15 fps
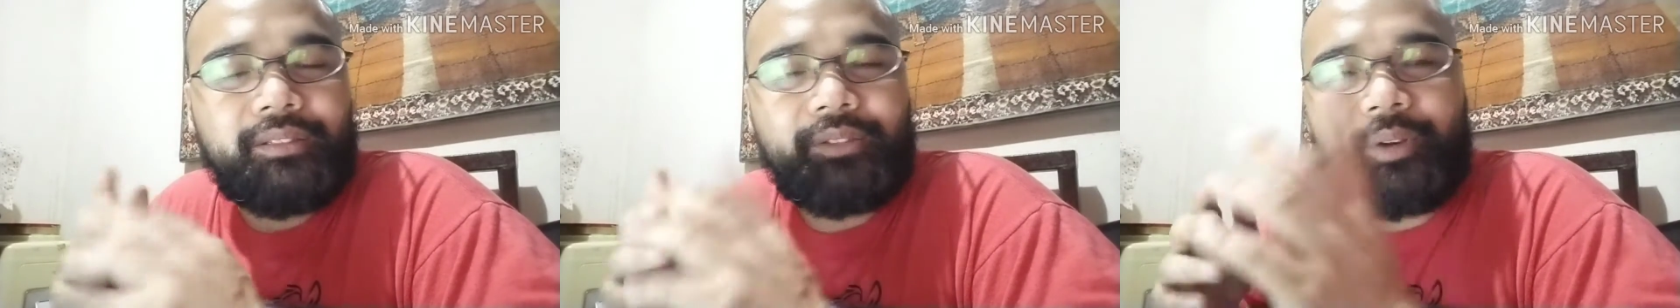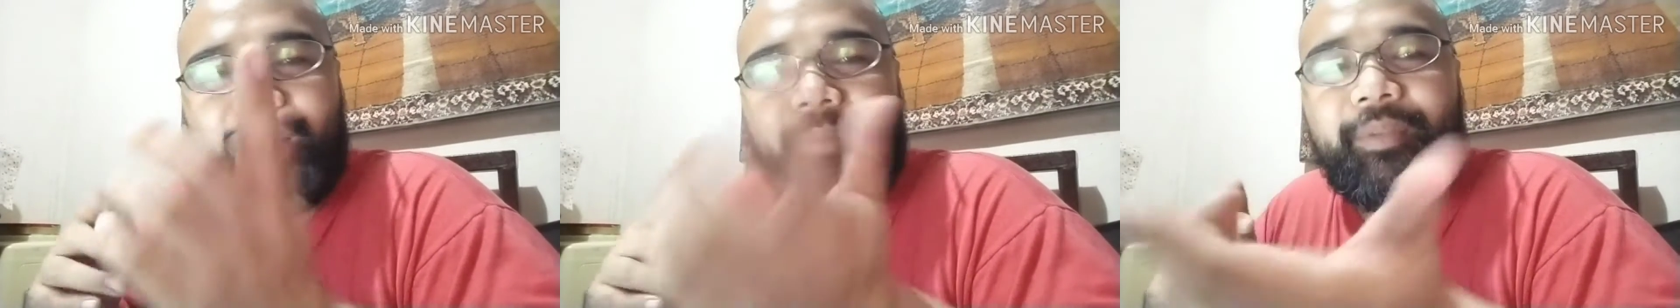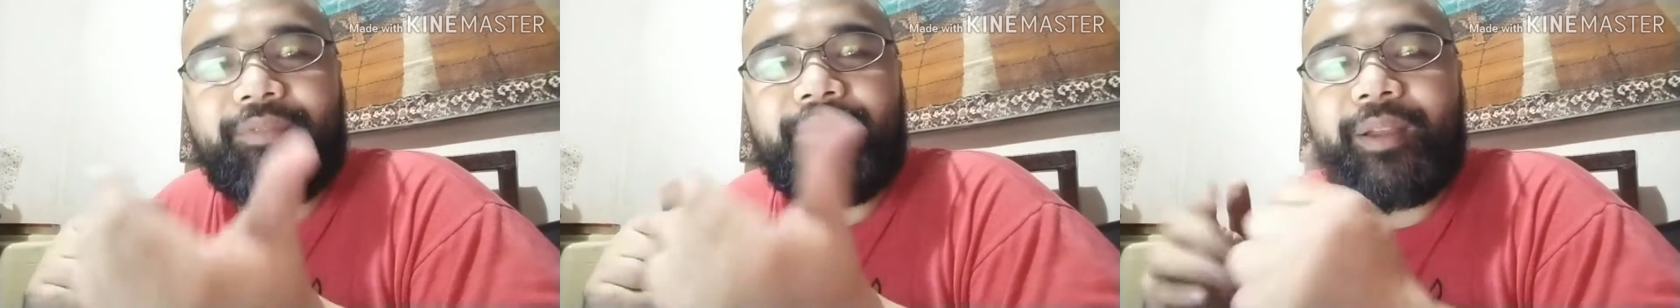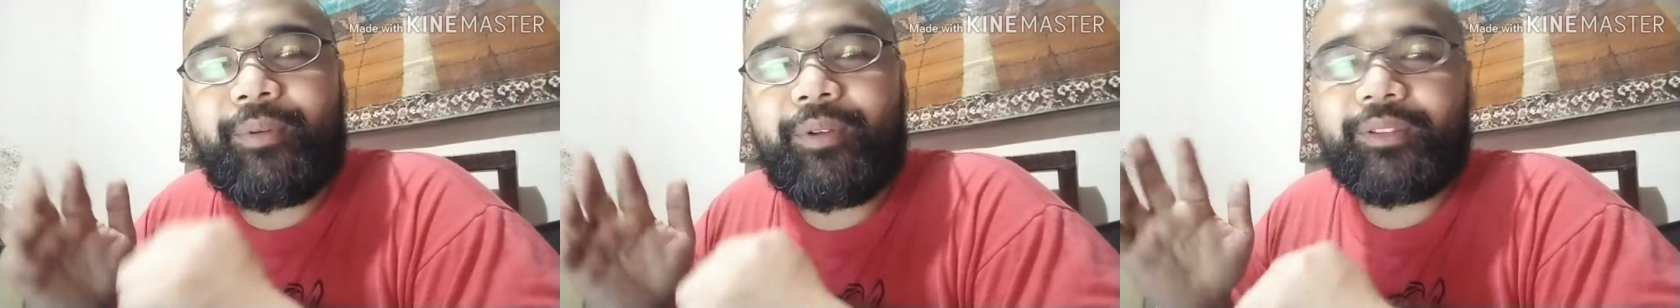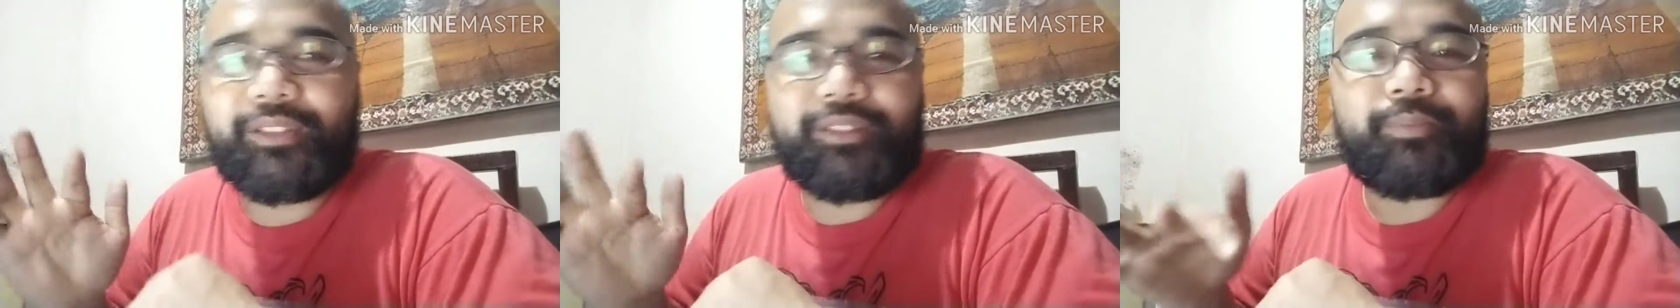Correct me if I'm
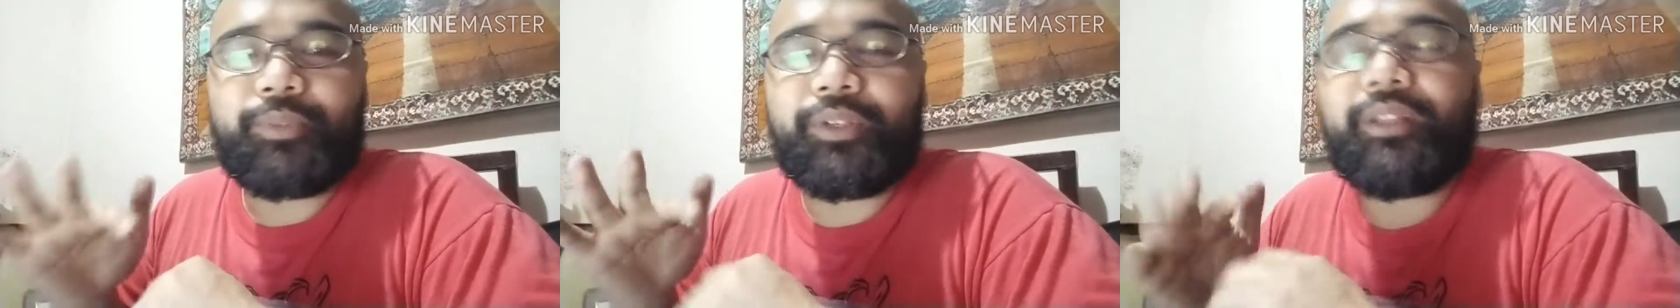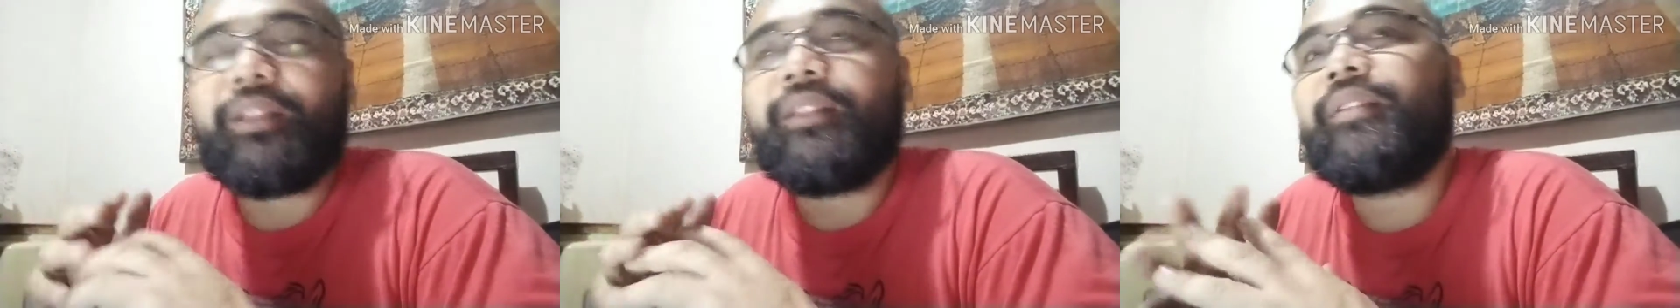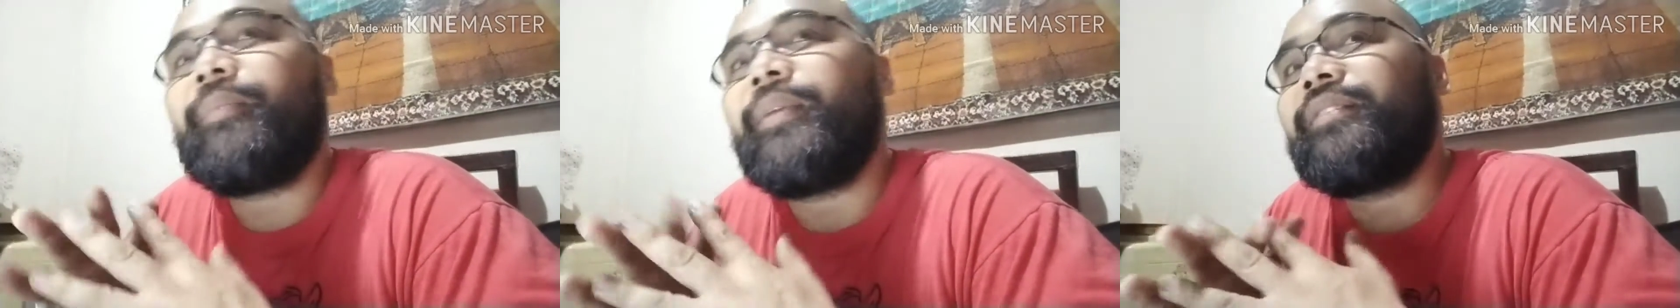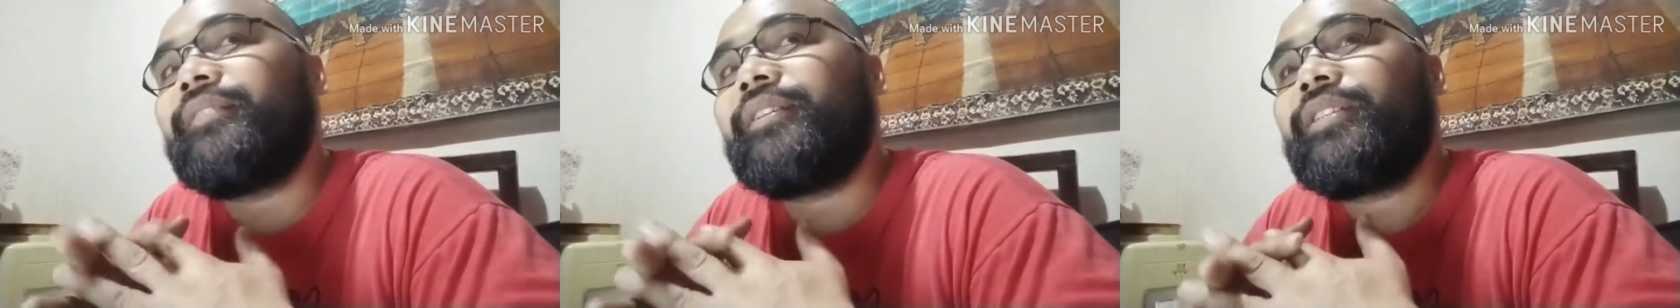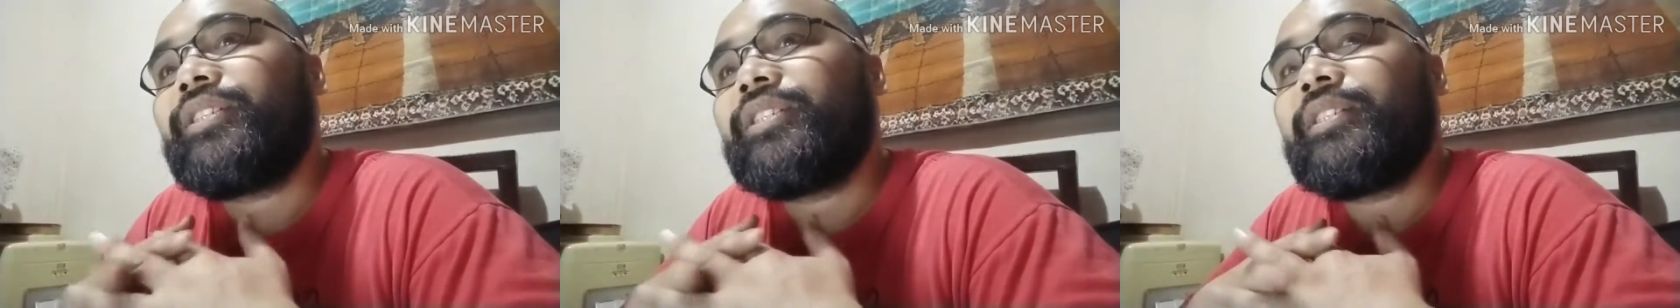wrong, just put it in the
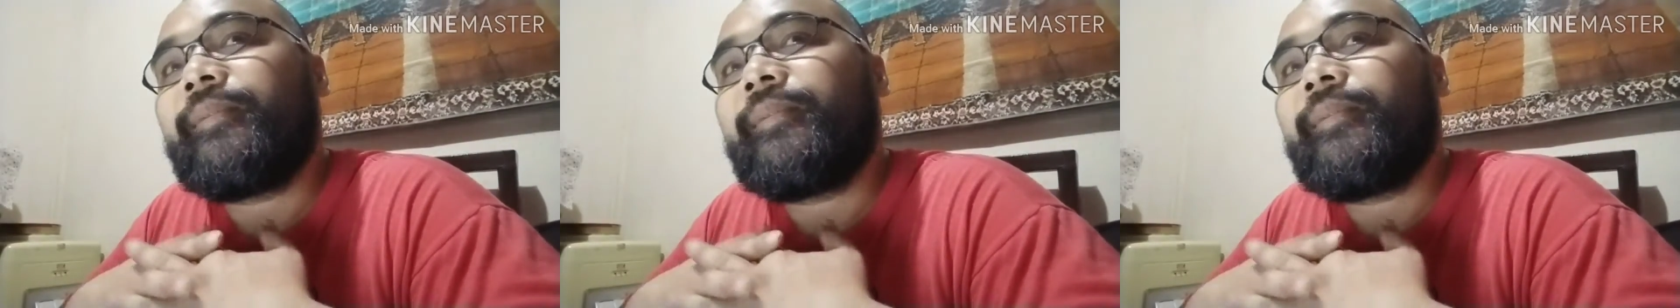message.